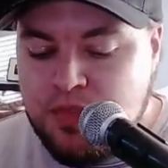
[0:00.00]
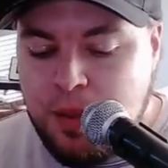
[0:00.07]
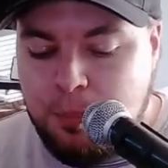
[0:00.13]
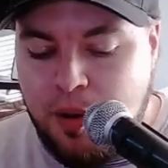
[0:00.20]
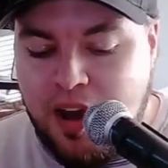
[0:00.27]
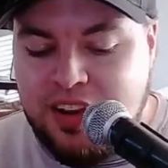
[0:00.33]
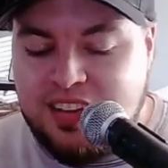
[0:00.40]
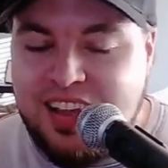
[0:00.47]

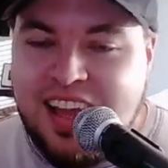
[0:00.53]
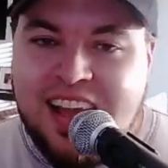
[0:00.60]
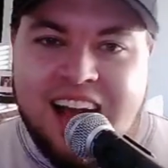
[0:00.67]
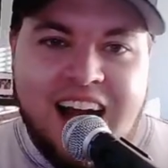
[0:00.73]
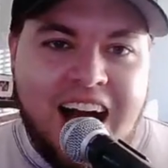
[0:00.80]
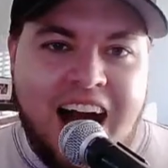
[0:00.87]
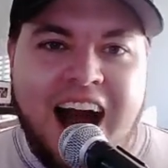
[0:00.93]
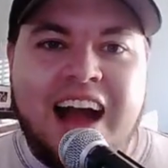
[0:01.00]
But
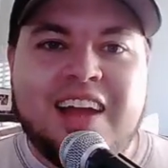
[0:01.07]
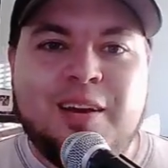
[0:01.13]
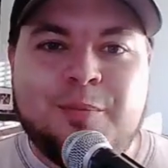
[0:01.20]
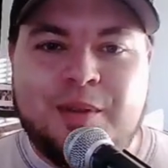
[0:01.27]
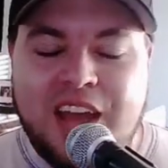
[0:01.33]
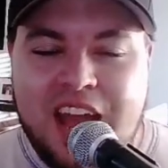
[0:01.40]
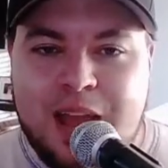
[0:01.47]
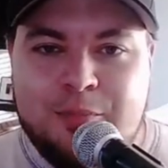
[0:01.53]
I am
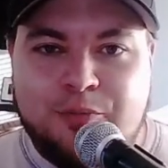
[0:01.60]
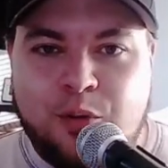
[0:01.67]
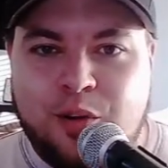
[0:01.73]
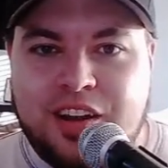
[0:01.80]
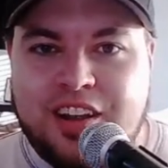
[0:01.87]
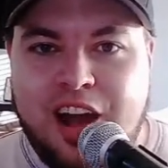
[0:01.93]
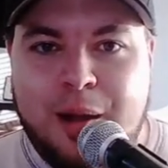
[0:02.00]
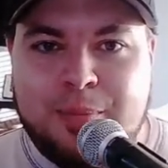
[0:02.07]
game for
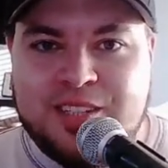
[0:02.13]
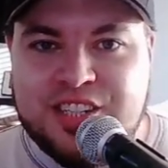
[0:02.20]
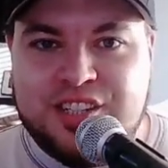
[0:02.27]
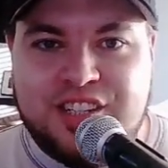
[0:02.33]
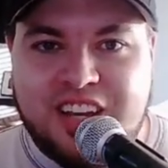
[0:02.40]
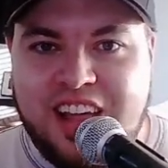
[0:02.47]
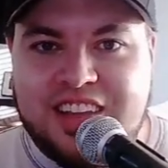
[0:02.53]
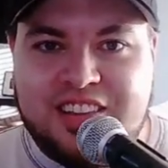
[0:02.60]
a
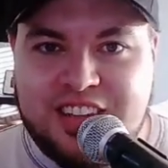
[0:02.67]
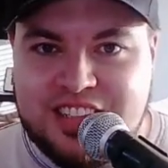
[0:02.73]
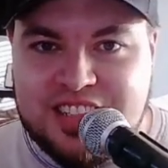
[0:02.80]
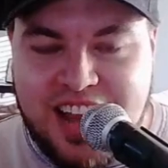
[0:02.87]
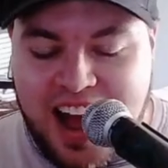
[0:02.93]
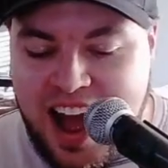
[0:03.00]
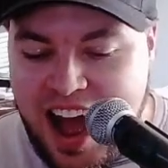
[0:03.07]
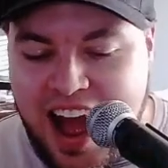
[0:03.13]
competition like this.
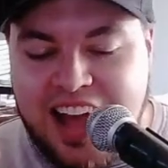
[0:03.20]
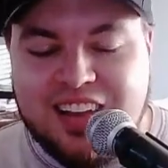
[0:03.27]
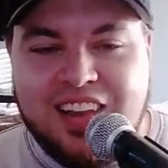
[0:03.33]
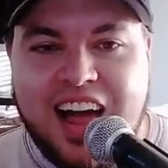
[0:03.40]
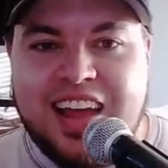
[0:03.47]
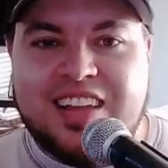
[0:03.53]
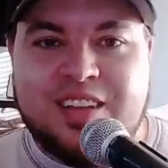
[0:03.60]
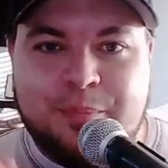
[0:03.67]
I
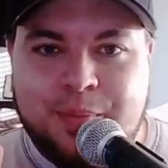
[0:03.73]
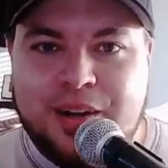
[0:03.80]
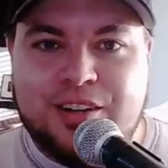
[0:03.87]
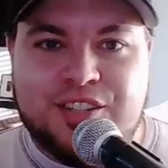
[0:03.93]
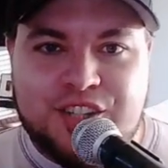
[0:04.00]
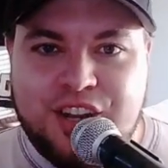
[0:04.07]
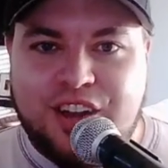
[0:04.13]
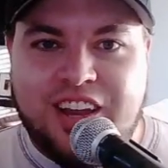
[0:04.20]
like beer
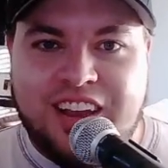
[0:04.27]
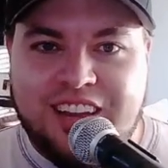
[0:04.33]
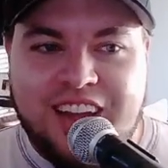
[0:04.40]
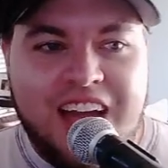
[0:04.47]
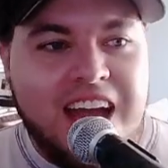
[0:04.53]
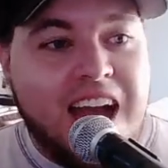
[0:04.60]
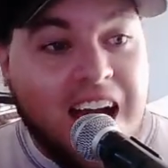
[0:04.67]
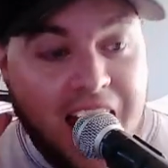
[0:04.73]
chugging.
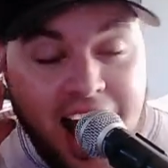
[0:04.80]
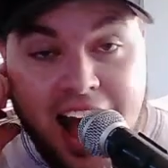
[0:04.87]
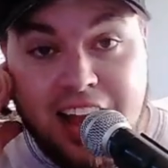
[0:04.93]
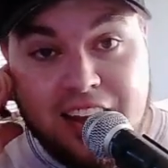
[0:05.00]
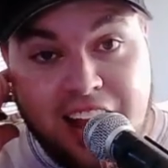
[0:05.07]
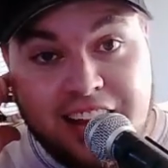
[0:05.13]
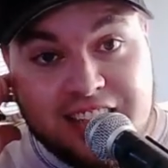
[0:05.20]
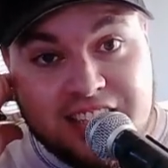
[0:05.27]
I
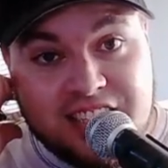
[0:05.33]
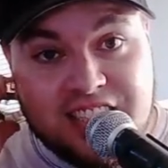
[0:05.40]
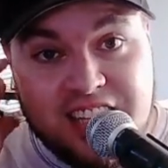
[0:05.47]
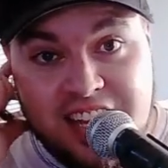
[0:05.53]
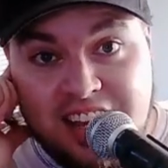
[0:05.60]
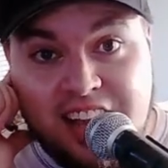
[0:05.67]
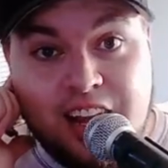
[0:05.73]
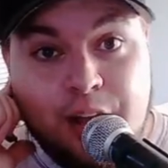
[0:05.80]
like to
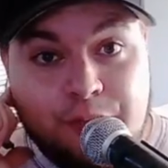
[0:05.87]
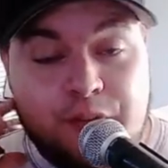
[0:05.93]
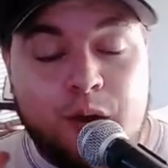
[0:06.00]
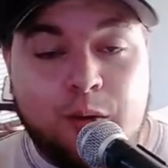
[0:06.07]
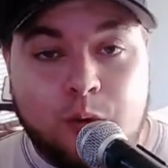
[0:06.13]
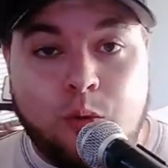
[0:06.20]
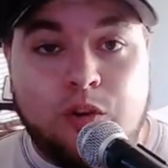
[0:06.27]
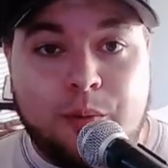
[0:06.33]
see
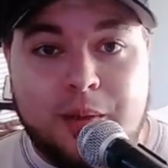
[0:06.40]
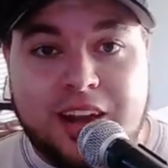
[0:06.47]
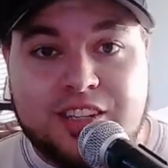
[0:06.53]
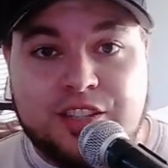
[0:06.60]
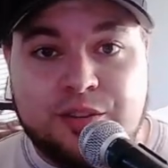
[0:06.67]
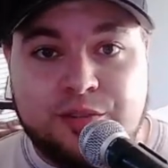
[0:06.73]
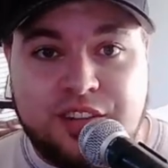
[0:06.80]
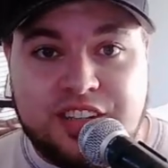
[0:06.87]
NFL quarterbacks
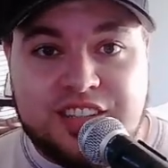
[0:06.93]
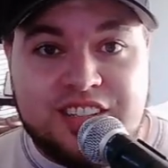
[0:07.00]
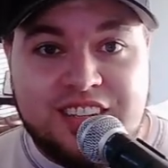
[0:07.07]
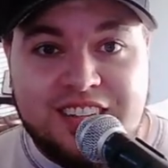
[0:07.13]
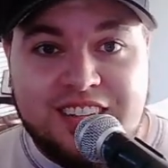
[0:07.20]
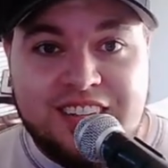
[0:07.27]
do this.